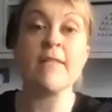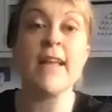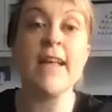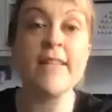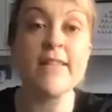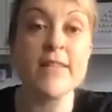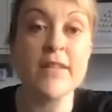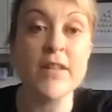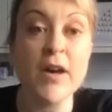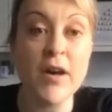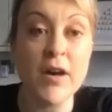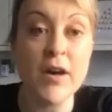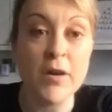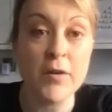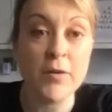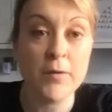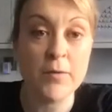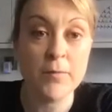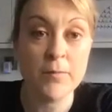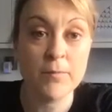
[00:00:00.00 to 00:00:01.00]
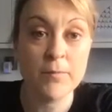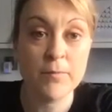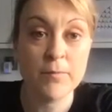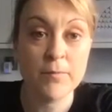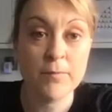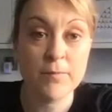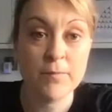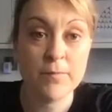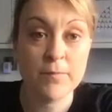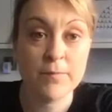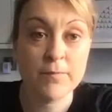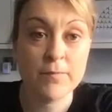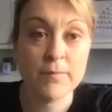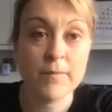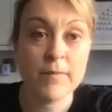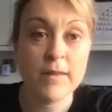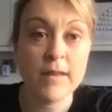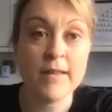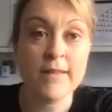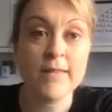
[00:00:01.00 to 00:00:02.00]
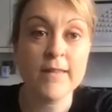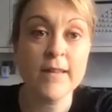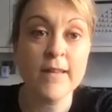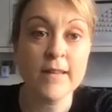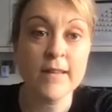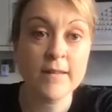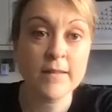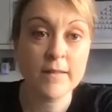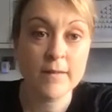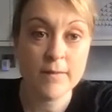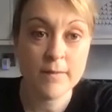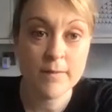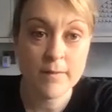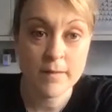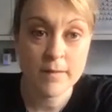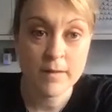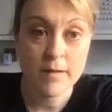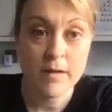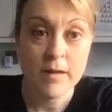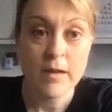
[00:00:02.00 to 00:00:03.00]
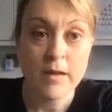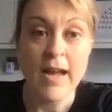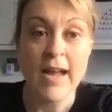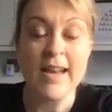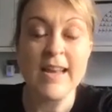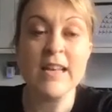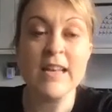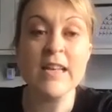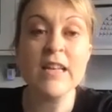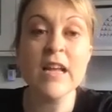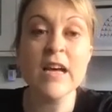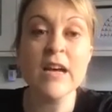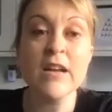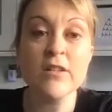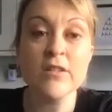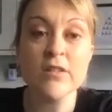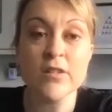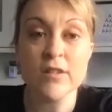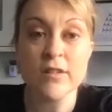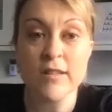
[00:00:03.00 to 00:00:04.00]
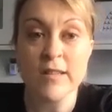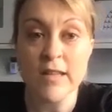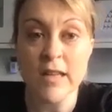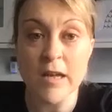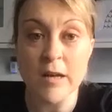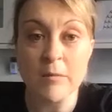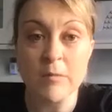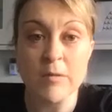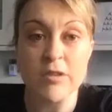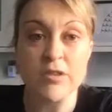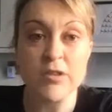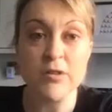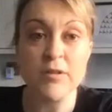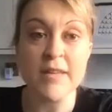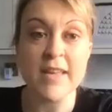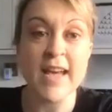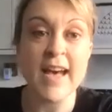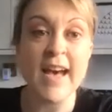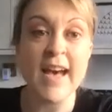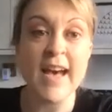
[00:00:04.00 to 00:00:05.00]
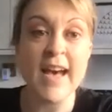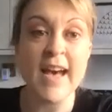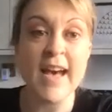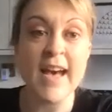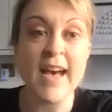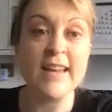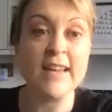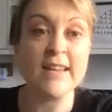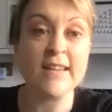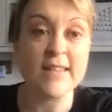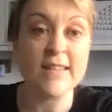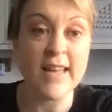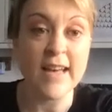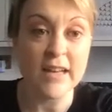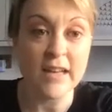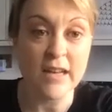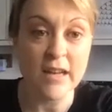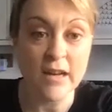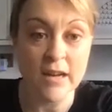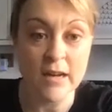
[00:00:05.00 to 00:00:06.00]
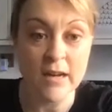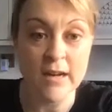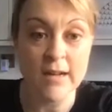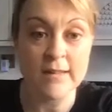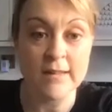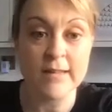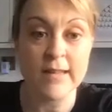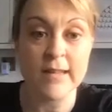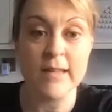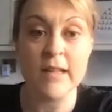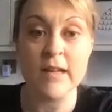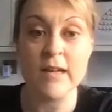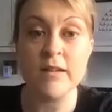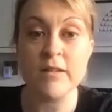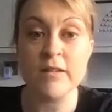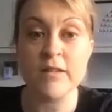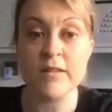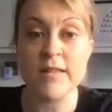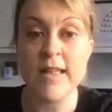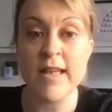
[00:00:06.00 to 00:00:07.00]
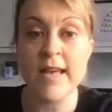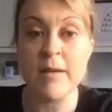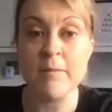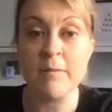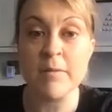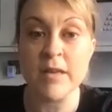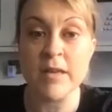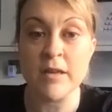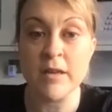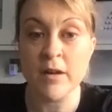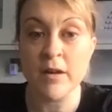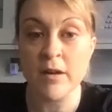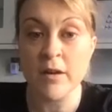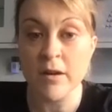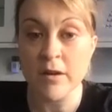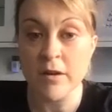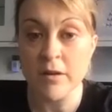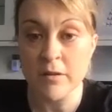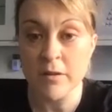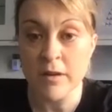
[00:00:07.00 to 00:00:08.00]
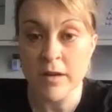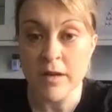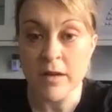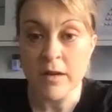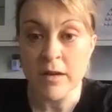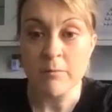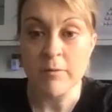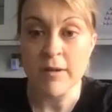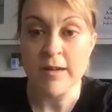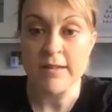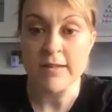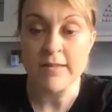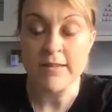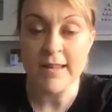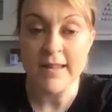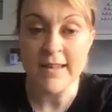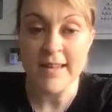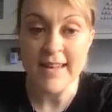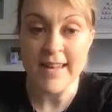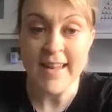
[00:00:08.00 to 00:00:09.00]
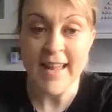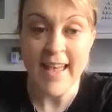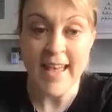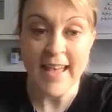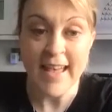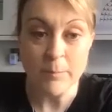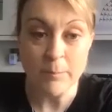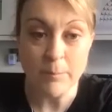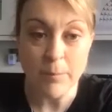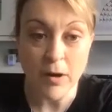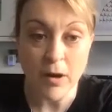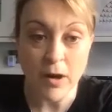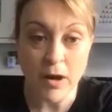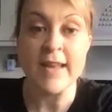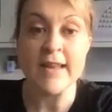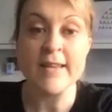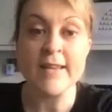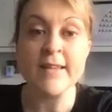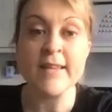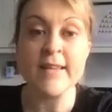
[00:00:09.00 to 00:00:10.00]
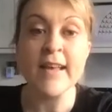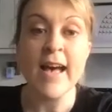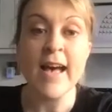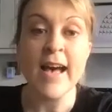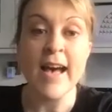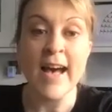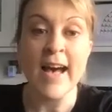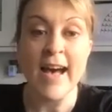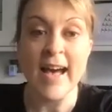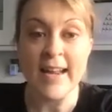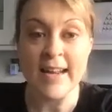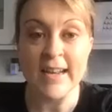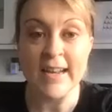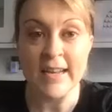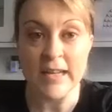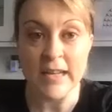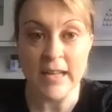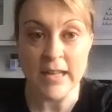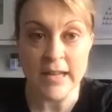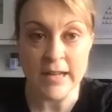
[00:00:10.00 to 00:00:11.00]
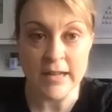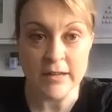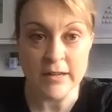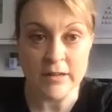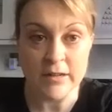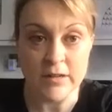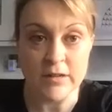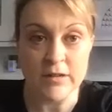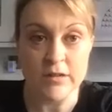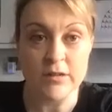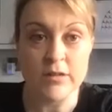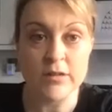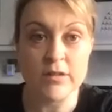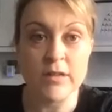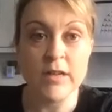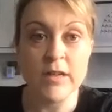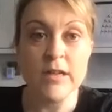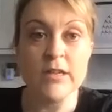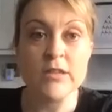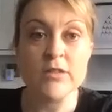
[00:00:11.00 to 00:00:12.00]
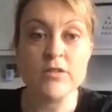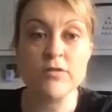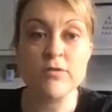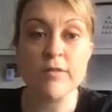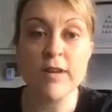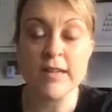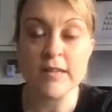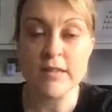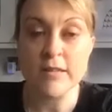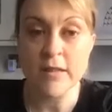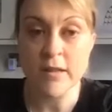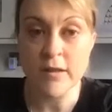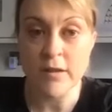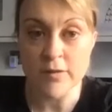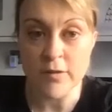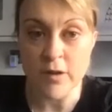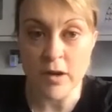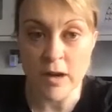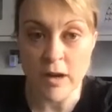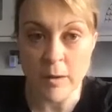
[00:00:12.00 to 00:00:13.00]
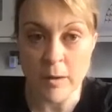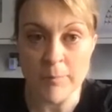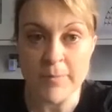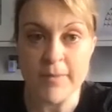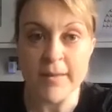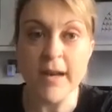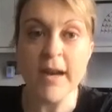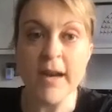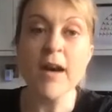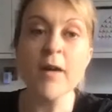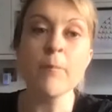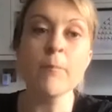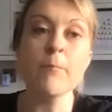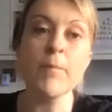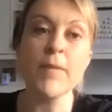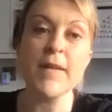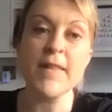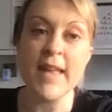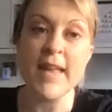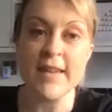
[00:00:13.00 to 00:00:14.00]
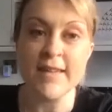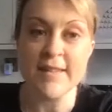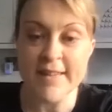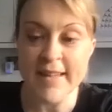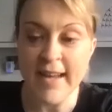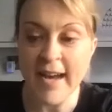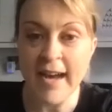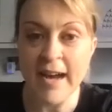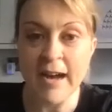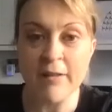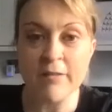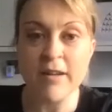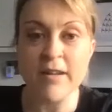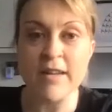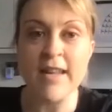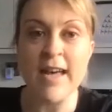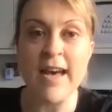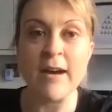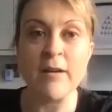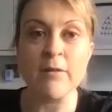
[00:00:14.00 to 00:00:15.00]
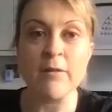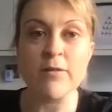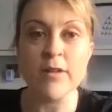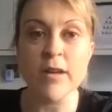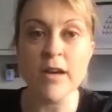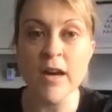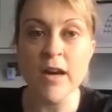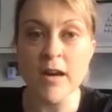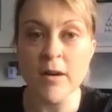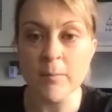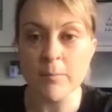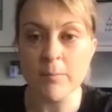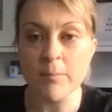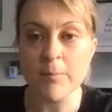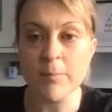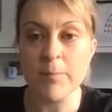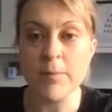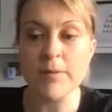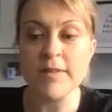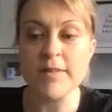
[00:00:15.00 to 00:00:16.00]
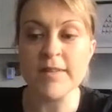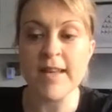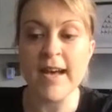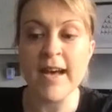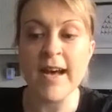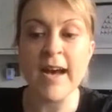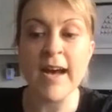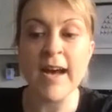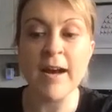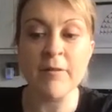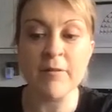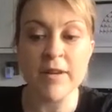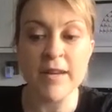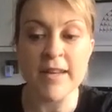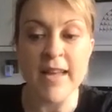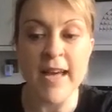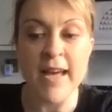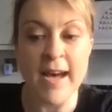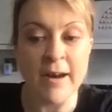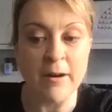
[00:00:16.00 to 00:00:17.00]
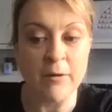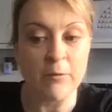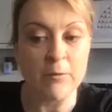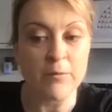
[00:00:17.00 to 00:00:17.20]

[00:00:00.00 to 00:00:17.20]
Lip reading: Let's go. That's it. And lunge as low as you can into that curtsy lunge. There we go. Reach the leg behind and lunge. Stretch those arms up and then down and out. Up, down and out.